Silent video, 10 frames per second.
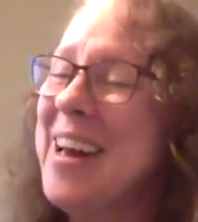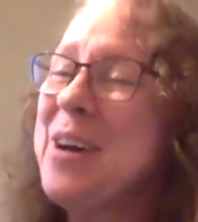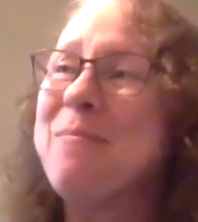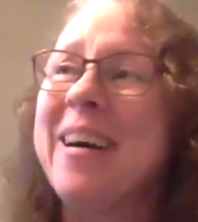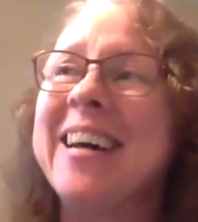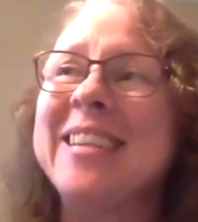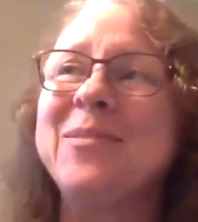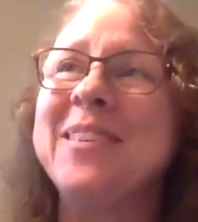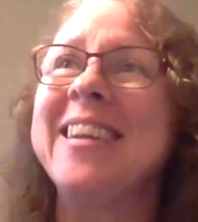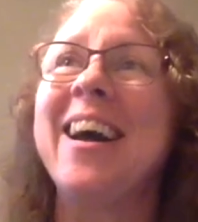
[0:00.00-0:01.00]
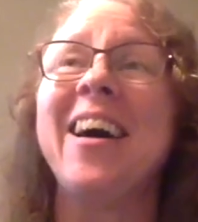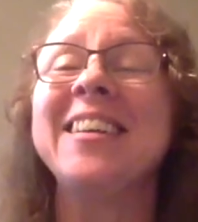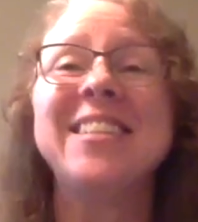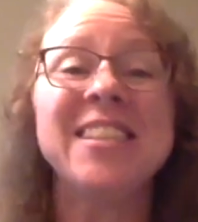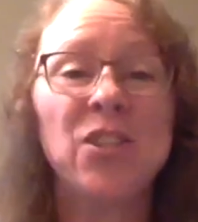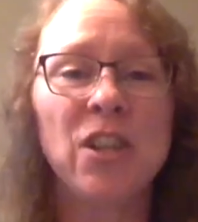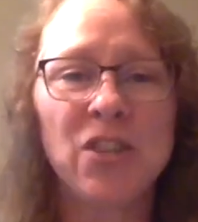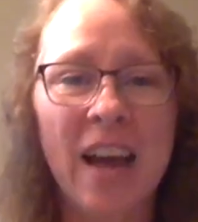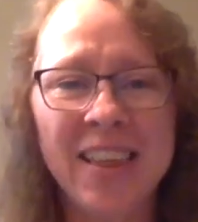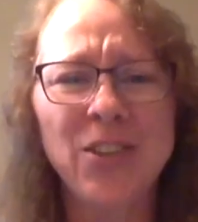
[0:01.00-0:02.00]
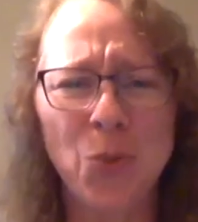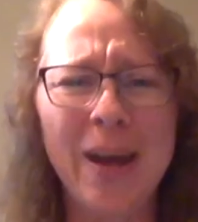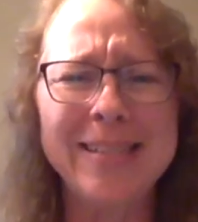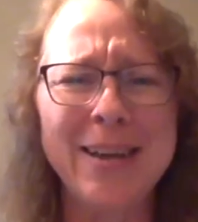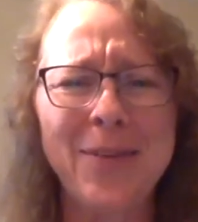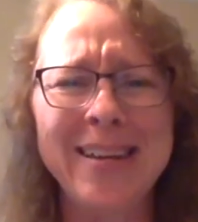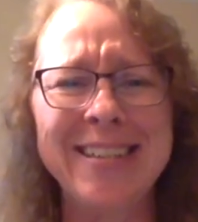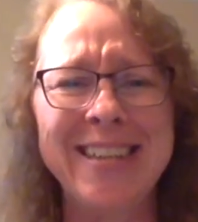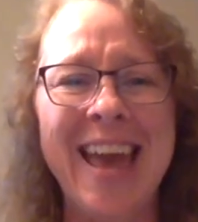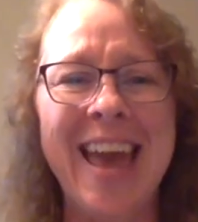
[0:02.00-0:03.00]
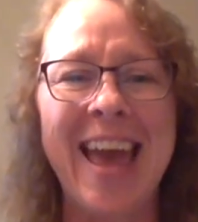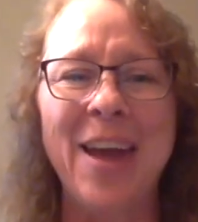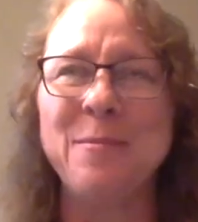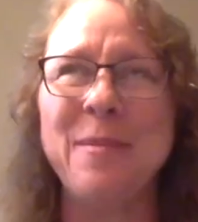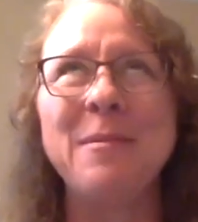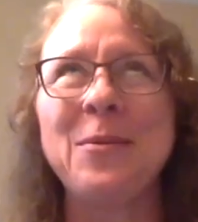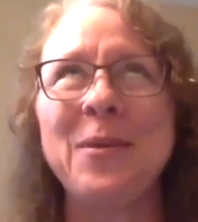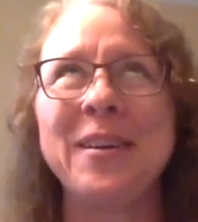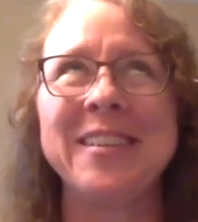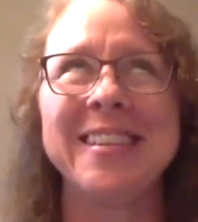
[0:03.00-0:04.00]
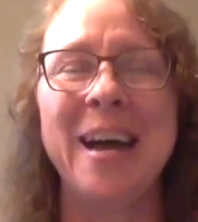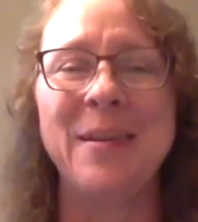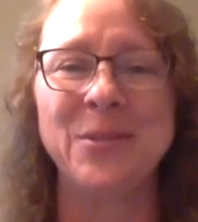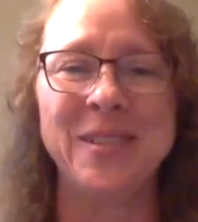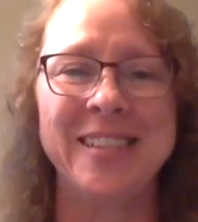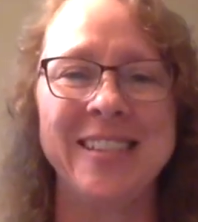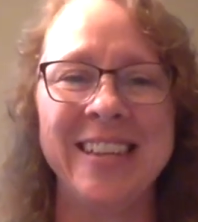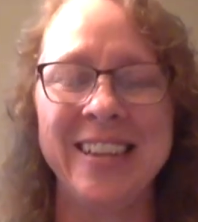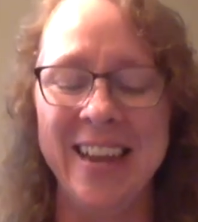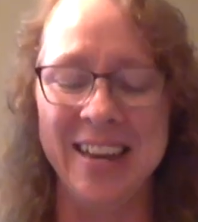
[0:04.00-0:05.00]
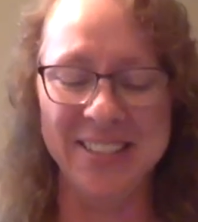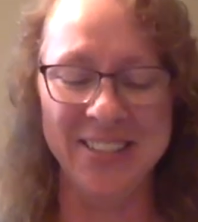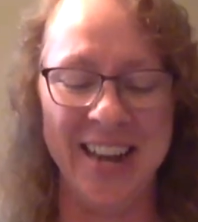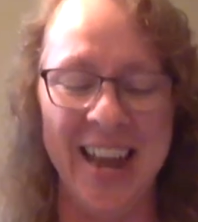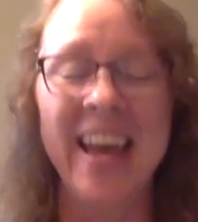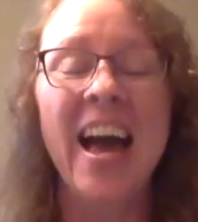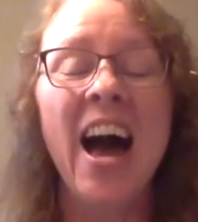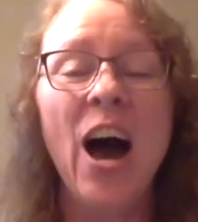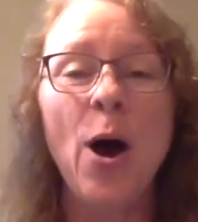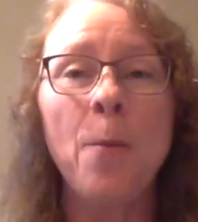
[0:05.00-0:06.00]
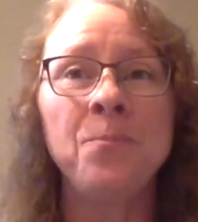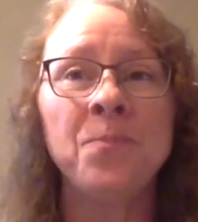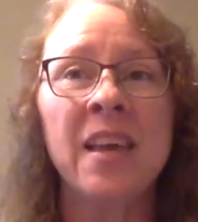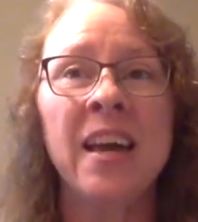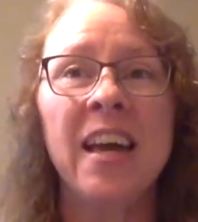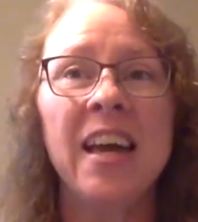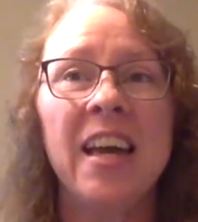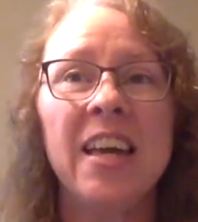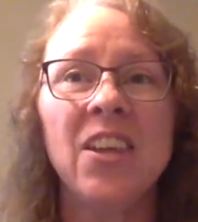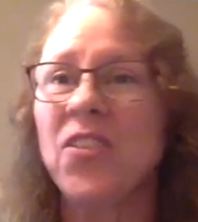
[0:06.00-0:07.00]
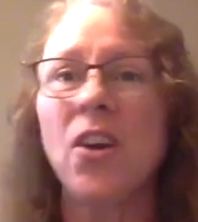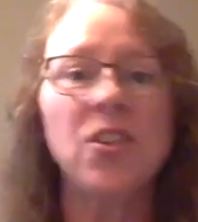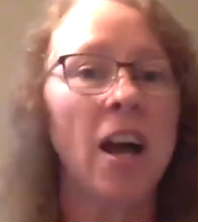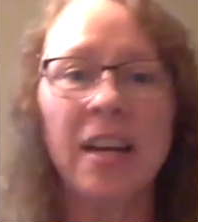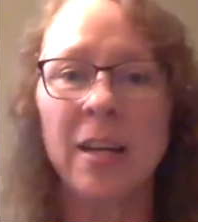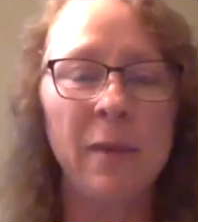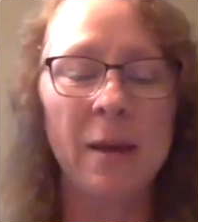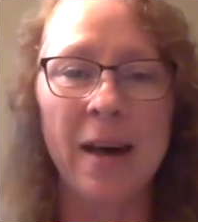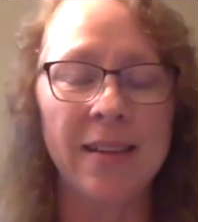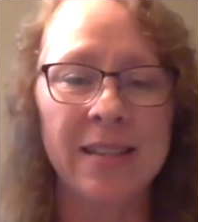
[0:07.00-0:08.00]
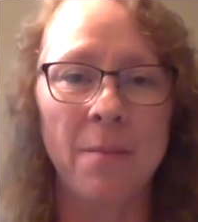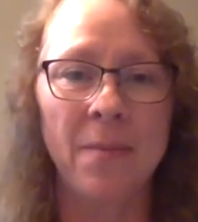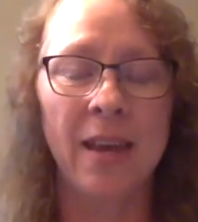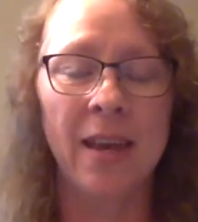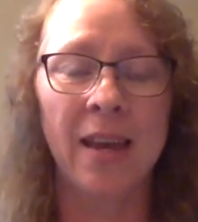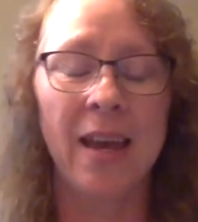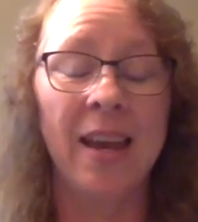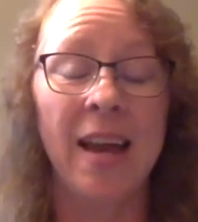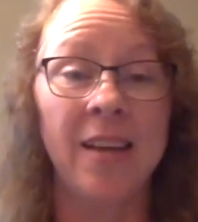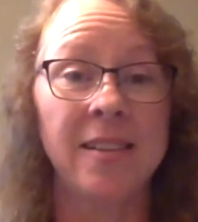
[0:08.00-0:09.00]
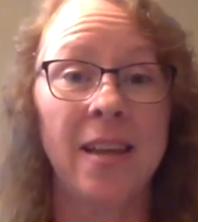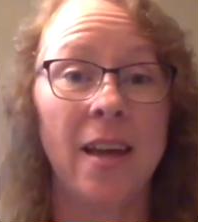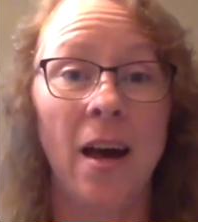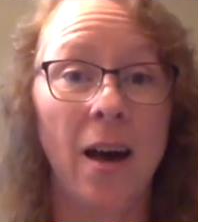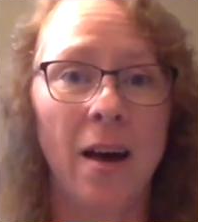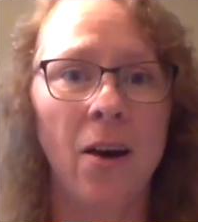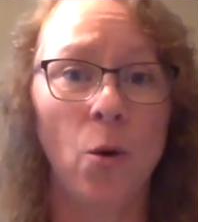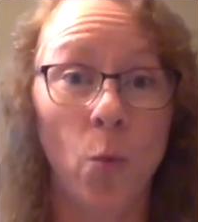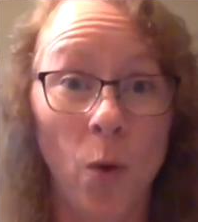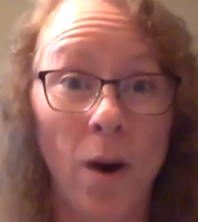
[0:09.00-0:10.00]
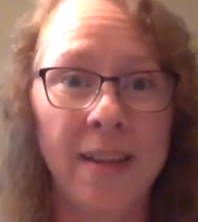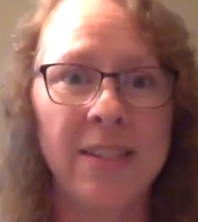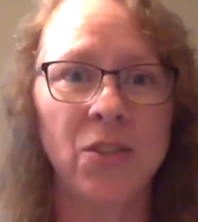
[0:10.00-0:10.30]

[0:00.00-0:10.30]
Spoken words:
my husband just, I think twice already today, or maybe one of the times was yesterday, he'll start talking to me about something, and I'll say, huh, or what